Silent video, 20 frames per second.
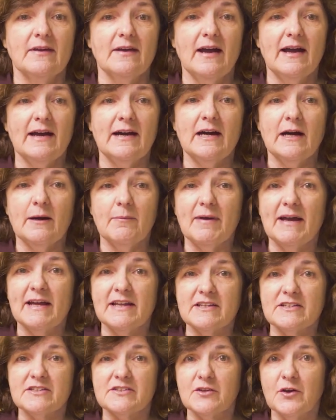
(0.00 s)

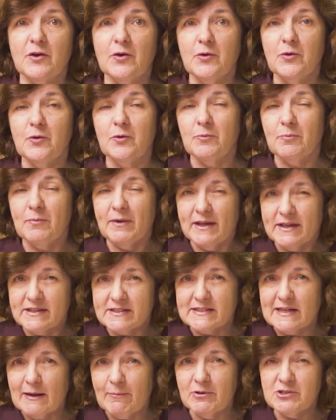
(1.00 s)
And so
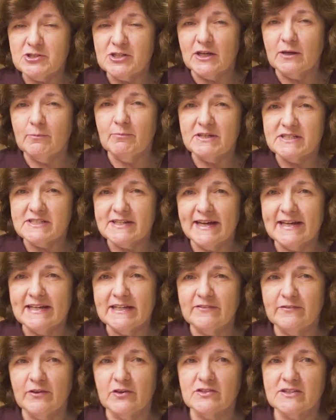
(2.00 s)
establishing and
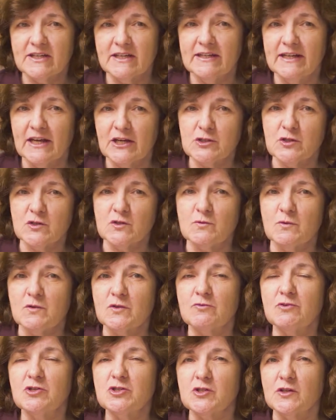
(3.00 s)
maintaining those connections with
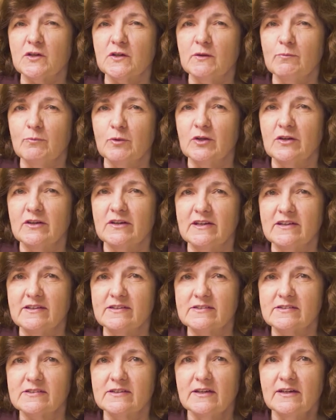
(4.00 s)
Christian
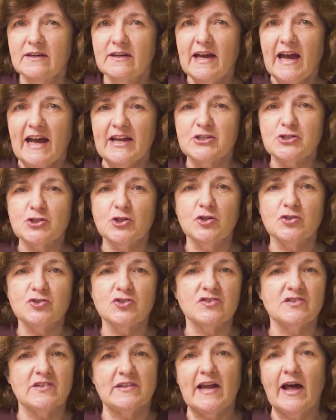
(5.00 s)
communities and
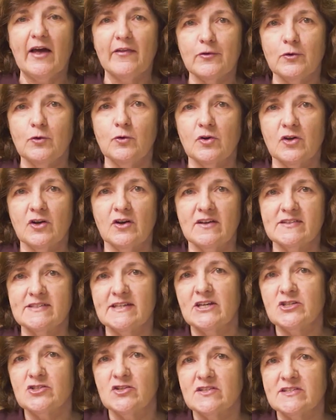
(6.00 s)
churches and other
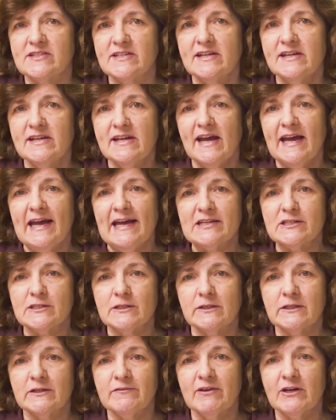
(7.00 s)
organisations
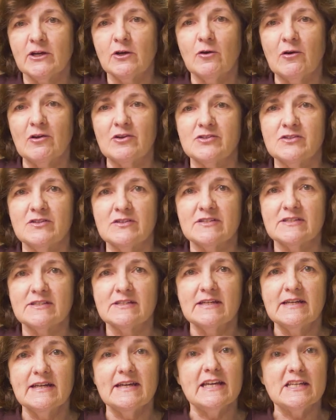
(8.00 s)
outside of our colleges
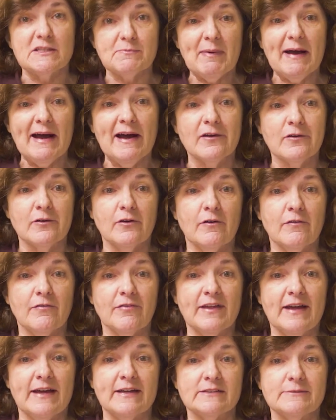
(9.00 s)
is part of
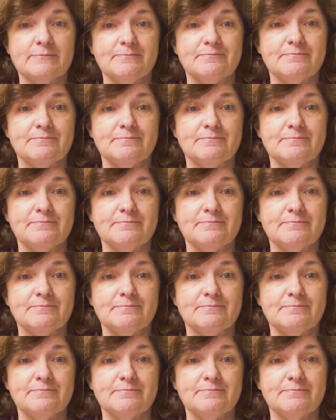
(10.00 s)
that.